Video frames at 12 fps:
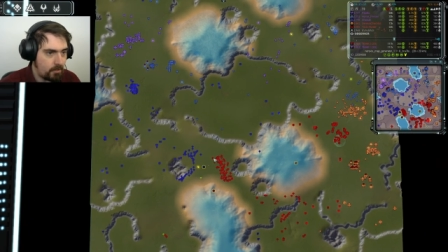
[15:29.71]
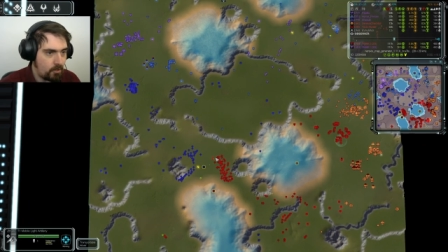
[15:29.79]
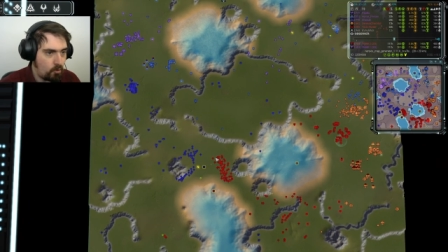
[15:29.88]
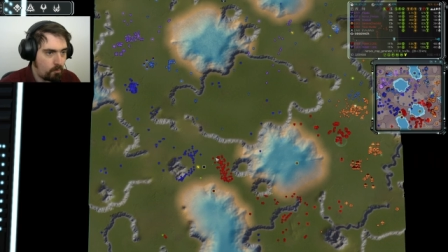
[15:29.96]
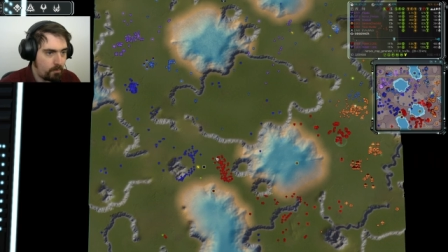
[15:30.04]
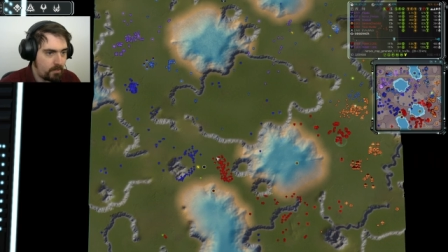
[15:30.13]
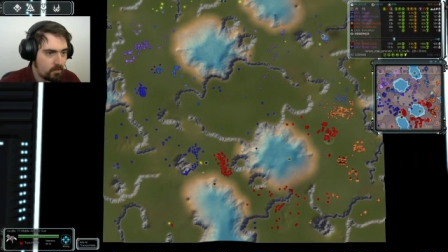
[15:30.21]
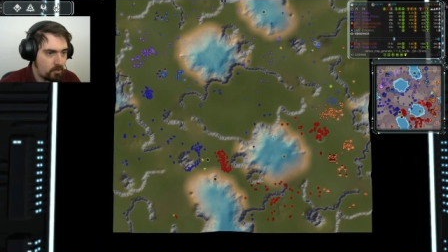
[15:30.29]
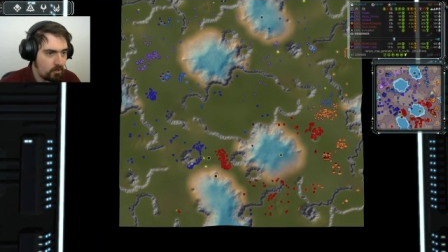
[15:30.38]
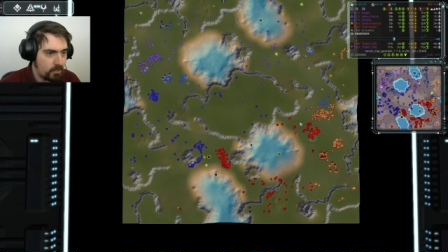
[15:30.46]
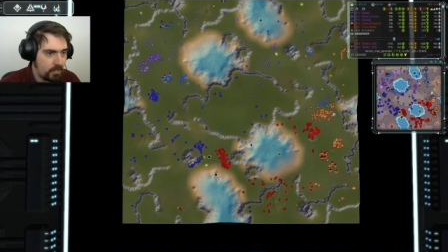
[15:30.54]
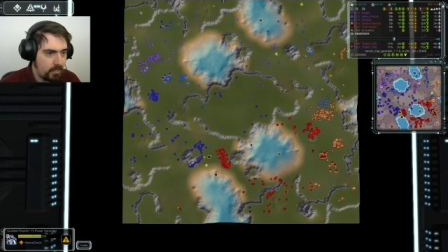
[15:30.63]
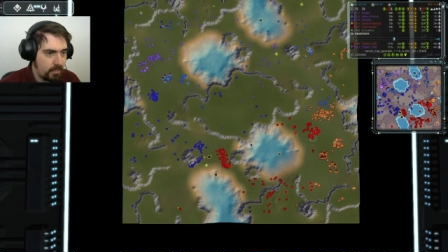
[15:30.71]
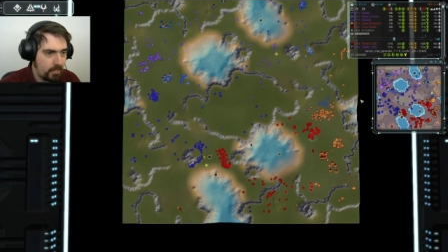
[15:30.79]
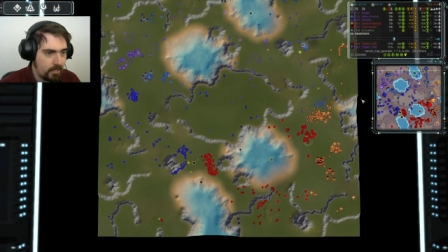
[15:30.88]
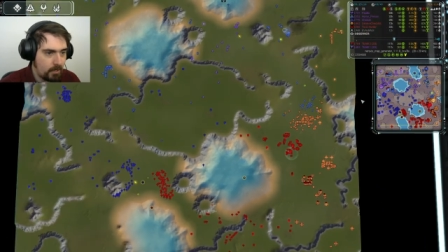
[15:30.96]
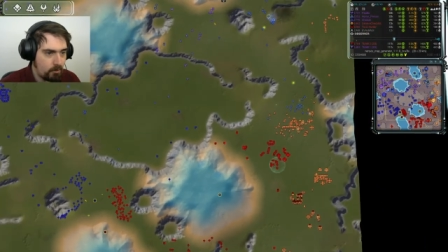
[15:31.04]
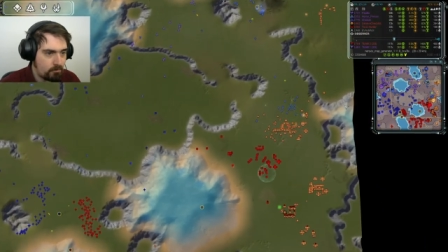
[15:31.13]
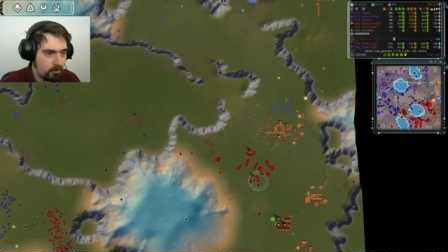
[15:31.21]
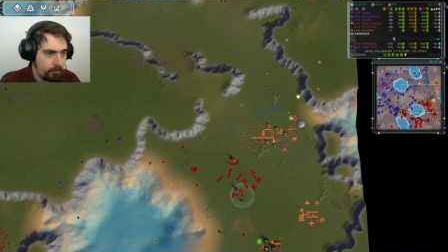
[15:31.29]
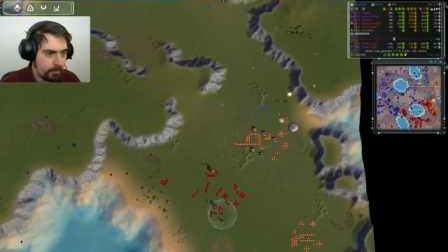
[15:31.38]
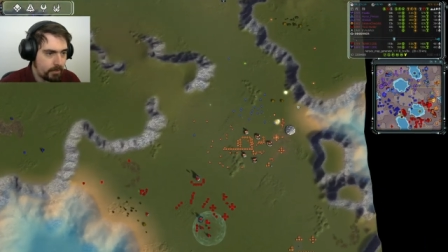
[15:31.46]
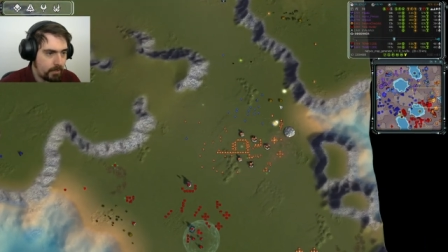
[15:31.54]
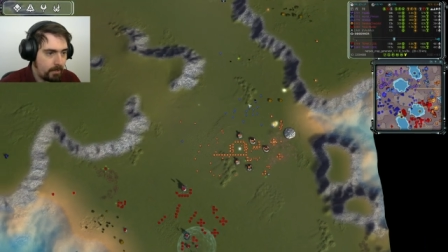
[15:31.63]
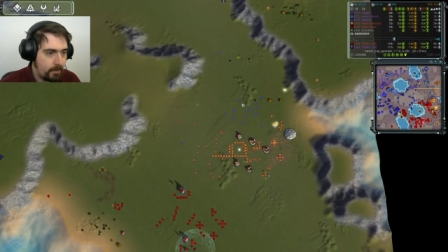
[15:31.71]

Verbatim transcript: Nobody's got any eco trouble.